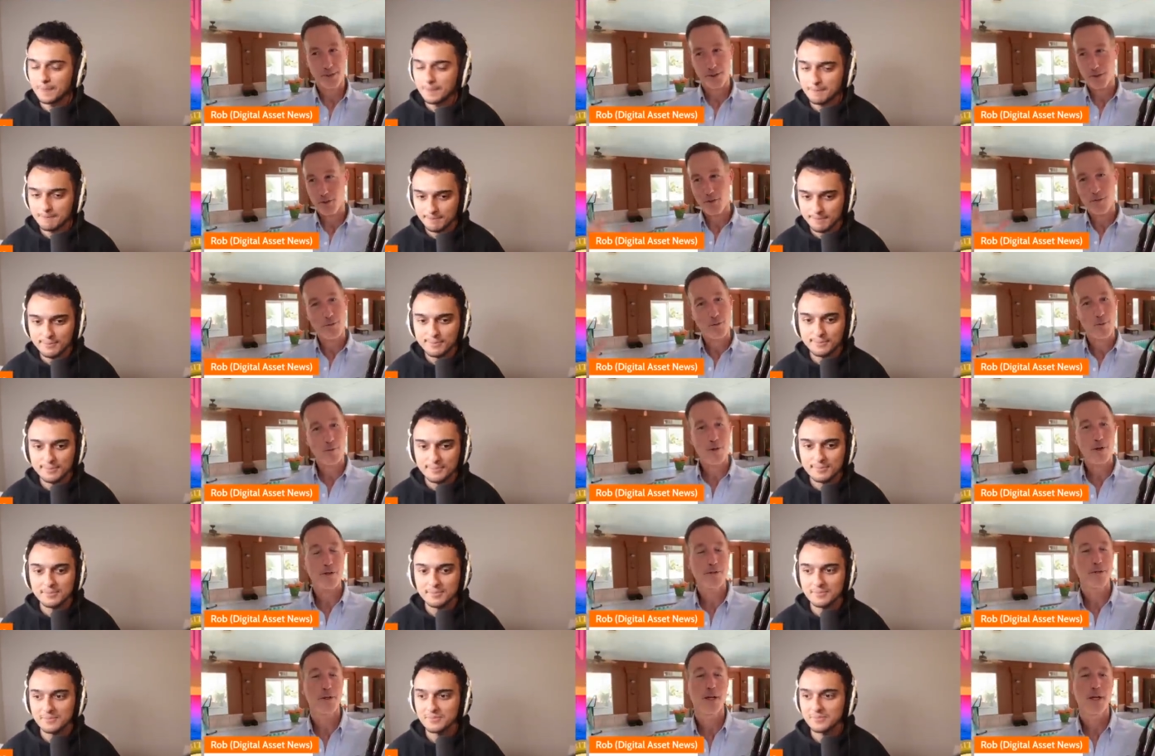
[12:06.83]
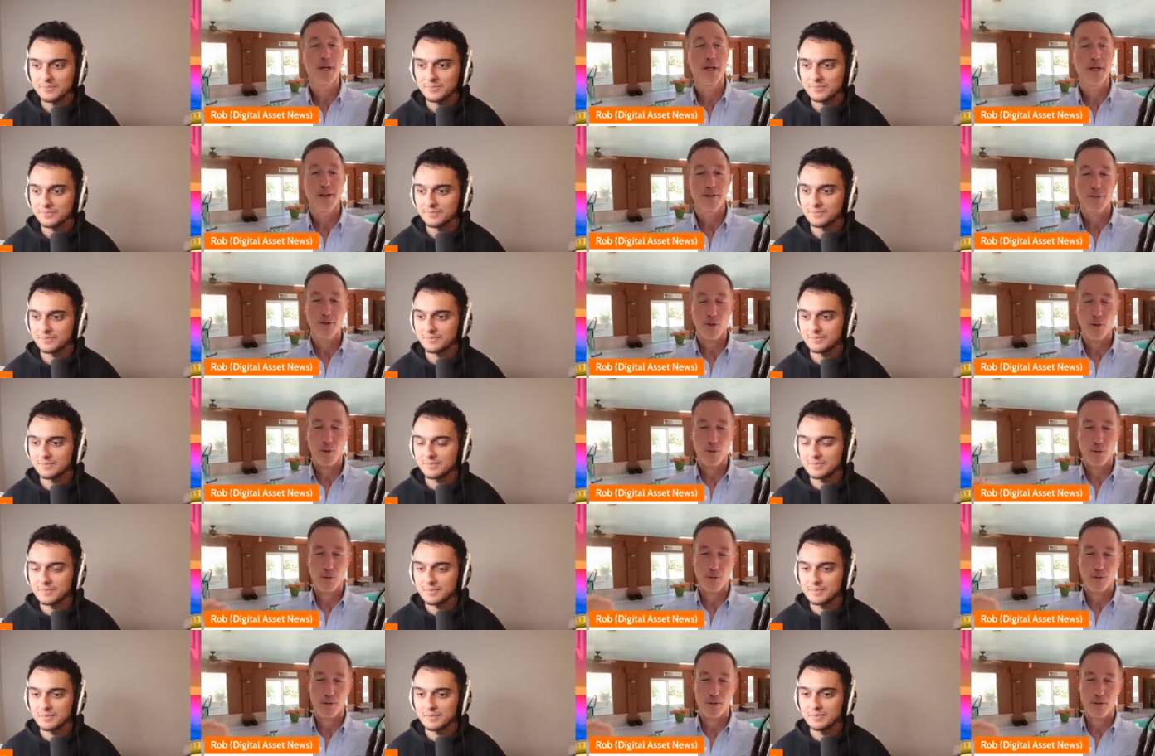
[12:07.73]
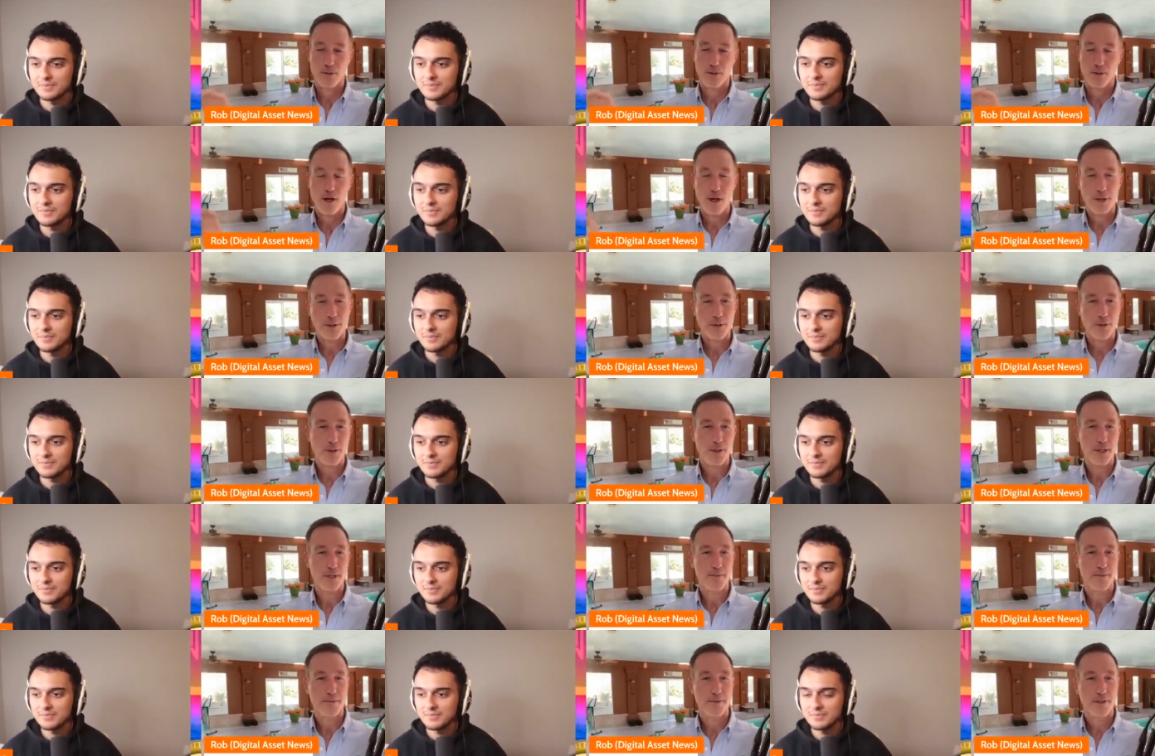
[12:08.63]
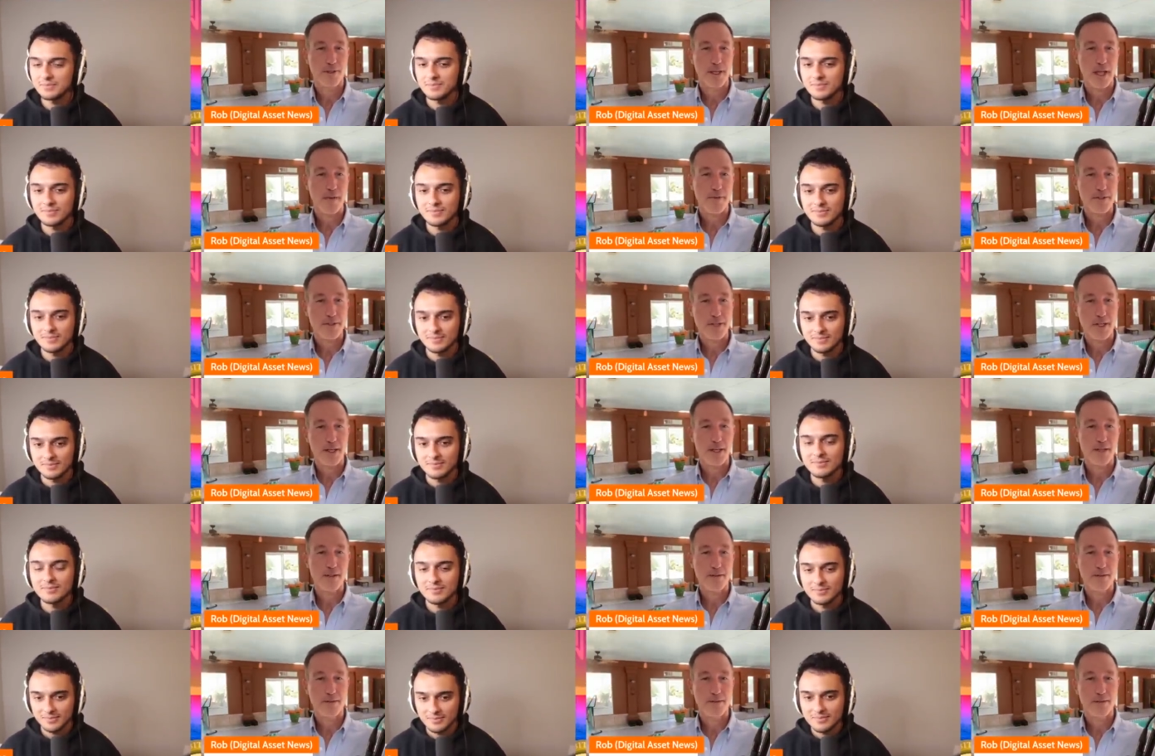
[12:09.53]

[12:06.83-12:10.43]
Speaker 1: just go in reverse. So Call of Duty, you have a skin,